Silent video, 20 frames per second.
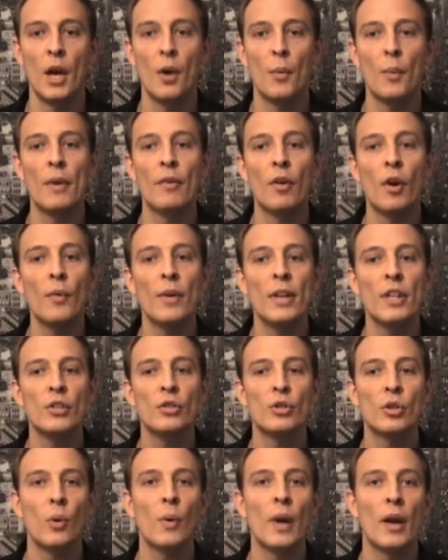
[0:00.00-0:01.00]
We've already
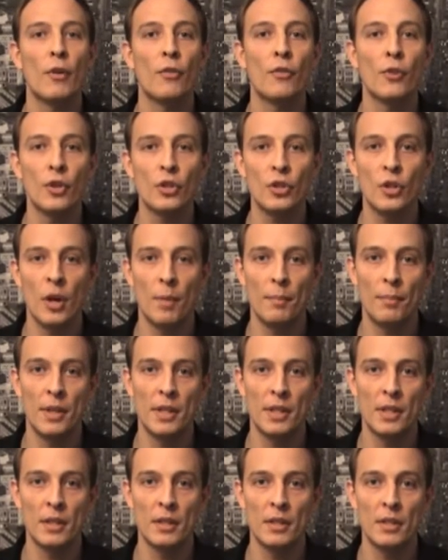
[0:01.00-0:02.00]
sold our first
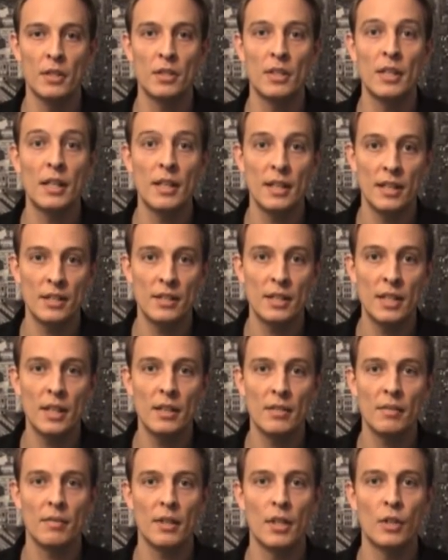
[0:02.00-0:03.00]
company, SIG
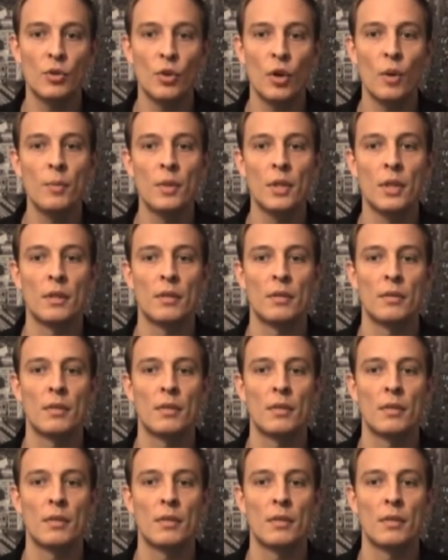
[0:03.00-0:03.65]
in Germany,